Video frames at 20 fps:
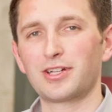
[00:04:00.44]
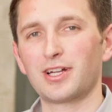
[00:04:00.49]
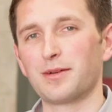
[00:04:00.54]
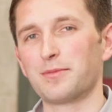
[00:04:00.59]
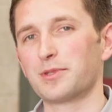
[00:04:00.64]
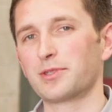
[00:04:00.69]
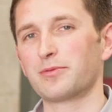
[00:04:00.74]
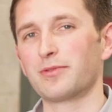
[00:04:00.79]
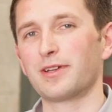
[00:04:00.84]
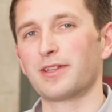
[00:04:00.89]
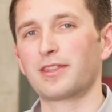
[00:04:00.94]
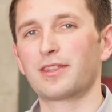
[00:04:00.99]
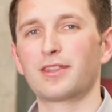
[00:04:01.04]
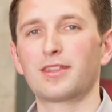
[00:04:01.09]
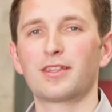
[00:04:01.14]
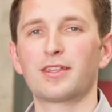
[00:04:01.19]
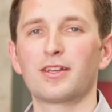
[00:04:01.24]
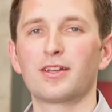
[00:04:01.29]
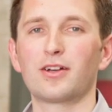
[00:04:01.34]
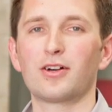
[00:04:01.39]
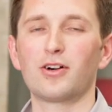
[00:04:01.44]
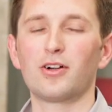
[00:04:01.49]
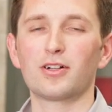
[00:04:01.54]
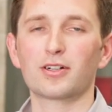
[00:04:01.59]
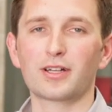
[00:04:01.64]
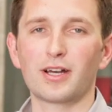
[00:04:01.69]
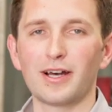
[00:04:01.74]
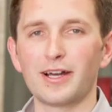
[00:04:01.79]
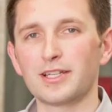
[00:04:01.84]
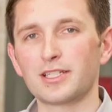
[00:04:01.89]
comes with
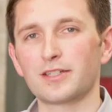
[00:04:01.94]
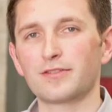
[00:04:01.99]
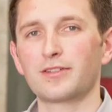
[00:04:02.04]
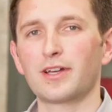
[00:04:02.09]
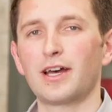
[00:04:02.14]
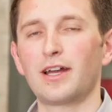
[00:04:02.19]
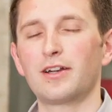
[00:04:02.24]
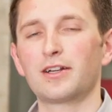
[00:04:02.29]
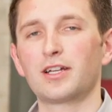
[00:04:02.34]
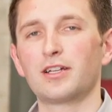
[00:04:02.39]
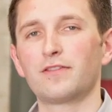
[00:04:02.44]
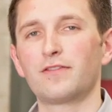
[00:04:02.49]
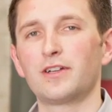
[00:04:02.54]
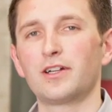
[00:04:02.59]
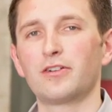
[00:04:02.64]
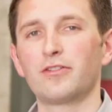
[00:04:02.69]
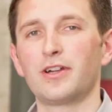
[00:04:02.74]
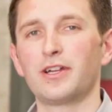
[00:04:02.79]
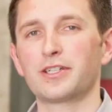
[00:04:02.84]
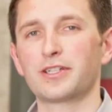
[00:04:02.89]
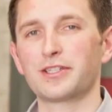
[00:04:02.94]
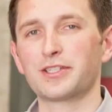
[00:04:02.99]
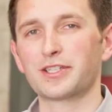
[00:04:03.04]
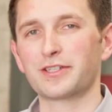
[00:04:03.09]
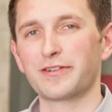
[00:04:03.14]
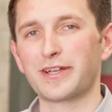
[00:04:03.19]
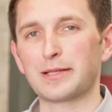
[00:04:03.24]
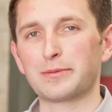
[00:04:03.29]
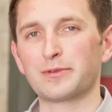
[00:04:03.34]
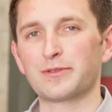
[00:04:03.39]
all kinds of tire configurations
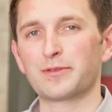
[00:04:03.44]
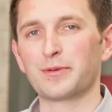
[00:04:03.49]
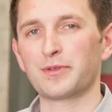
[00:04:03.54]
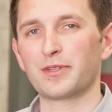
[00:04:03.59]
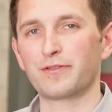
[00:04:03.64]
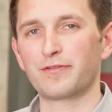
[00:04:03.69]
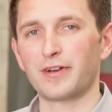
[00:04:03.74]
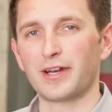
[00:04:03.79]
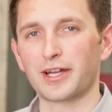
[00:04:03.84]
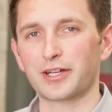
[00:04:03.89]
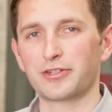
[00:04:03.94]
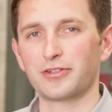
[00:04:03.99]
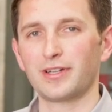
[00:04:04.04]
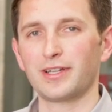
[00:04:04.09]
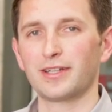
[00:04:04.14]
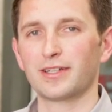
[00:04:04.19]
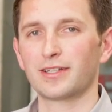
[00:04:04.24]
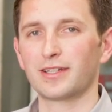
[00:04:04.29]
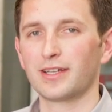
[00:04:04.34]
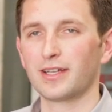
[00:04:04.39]
available from the factory.